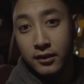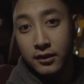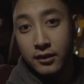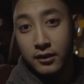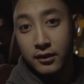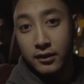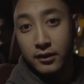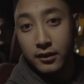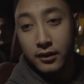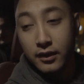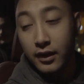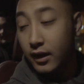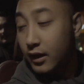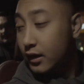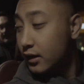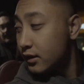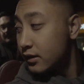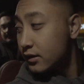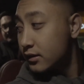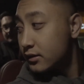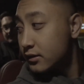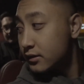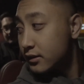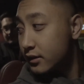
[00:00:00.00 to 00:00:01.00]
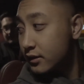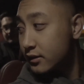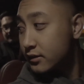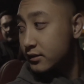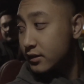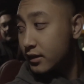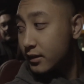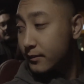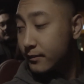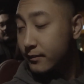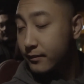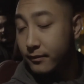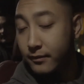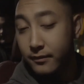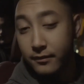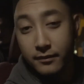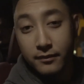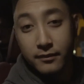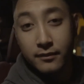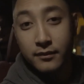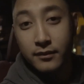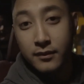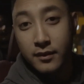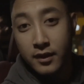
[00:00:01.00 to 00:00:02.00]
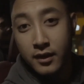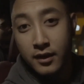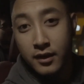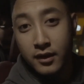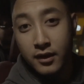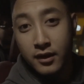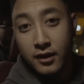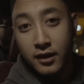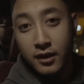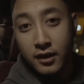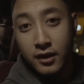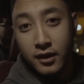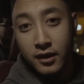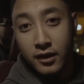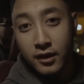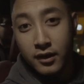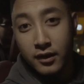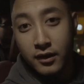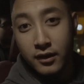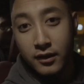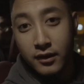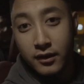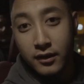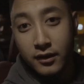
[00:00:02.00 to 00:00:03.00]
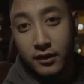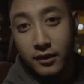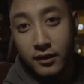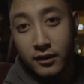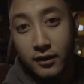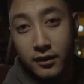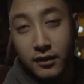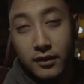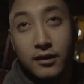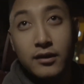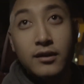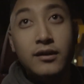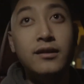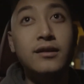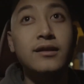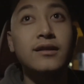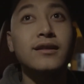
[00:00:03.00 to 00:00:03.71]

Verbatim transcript: Yeah, still, yeah, still something. The best one so far.